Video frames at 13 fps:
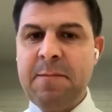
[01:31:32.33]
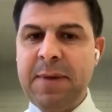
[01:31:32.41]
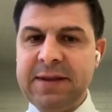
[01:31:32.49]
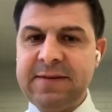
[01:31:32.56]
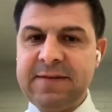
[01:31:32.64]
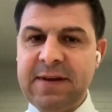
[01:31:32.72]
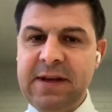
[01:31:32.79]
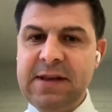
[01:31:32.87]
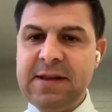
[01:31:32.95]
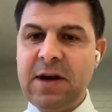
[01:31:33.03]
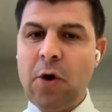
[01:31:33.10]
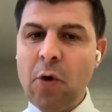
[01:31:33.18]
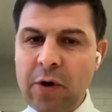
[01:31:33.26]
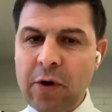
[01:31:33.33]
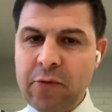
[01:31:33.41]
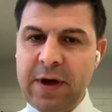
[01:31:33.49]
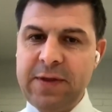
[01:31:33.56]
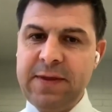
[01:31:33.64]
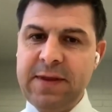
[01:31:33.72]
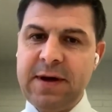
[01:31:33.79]
But in the longer
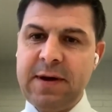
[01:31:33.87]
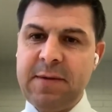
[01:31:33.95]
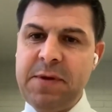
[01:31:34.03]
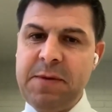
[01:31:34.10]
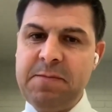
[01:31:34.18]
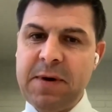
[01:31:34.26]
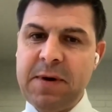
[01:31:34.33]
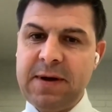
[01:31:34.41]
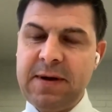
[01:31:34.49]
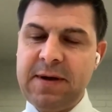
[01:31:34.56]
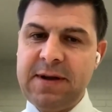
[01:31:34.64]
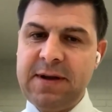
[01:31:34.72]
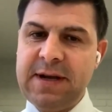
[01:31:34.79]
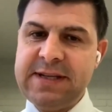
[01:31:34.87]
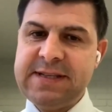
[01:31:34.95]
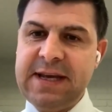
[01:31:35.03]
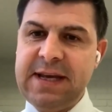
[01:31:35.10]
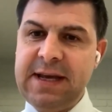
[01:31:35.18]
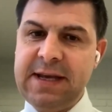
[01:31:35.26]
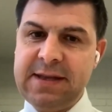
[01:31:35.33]
run,
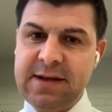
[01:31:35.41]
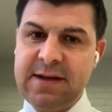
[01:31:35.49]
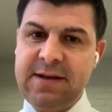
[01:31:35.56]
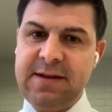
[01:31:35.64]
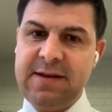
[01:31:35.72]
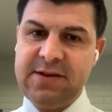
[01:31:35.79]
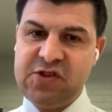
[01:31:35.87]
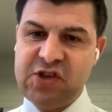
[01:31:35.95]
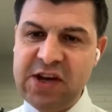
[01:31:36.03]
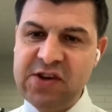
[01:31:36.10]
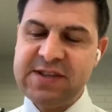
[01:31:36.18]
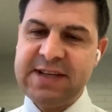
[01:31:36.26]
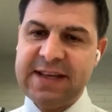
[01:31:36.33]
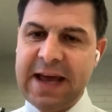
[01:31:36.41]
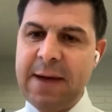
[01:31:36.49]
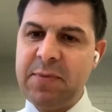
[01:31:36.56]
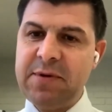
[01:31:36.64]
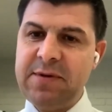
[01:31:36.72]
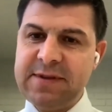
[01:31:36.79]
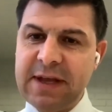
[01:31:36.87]
let's say the changes that
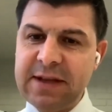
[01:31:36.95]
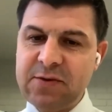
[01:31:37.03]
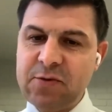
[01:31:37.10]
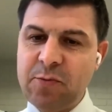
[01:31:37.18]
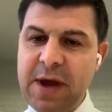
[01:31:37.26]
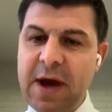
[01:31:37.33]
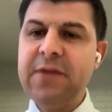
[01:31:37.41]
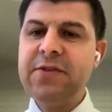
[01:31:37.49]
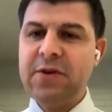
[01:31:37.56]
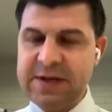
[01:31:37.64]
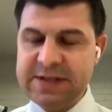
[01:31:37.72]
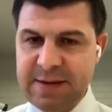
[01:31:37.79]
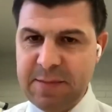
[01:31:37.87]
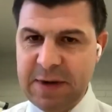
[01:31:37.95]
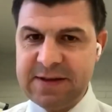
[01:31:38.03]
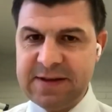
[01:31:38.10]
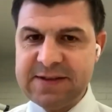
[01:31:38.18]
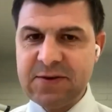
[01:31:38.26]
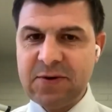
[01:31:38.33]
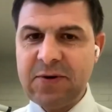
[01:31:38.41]
happen tend to be
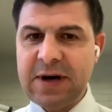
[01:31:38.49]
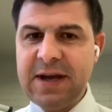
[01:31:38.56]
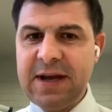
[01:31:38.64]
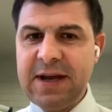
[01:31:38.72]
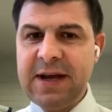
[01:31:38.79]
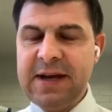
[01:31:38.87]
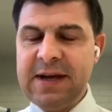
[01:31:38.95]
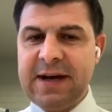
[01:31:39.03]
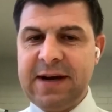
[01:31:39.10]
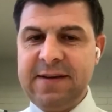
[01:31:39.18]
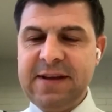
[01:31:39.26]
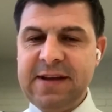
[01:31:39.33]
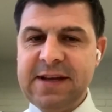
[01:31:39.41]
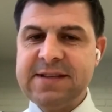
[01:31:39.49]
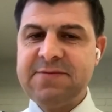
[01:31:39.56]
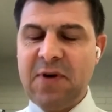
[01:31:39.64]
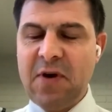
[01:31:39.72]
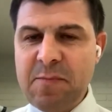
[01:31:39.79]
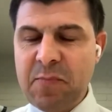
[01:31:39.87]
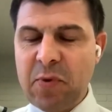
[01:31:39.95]
underestimated. So I think
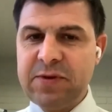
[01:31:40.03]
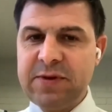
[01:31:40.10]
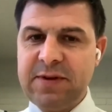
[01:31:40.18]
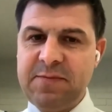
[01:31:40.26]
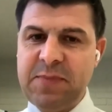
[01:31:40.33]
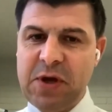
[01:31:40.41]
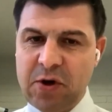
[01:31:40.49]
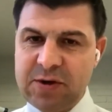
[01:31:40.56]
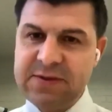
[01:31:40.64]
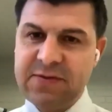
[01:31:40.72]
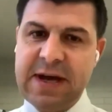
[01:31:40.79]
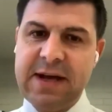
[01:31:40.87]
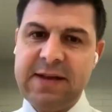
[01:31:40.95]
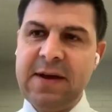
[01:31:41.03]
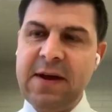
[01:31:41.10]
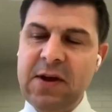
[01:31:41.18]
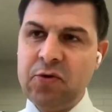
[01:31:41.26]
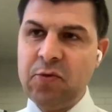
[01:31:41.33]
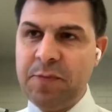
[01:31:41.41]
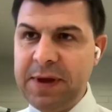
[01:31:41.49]
it's very important because of that
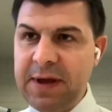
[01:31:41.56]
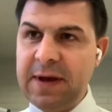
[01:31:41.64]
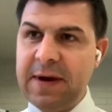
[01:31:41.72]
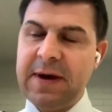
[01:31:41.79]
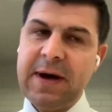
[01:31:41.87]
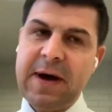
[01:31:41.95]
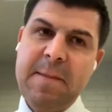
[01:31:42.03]
to be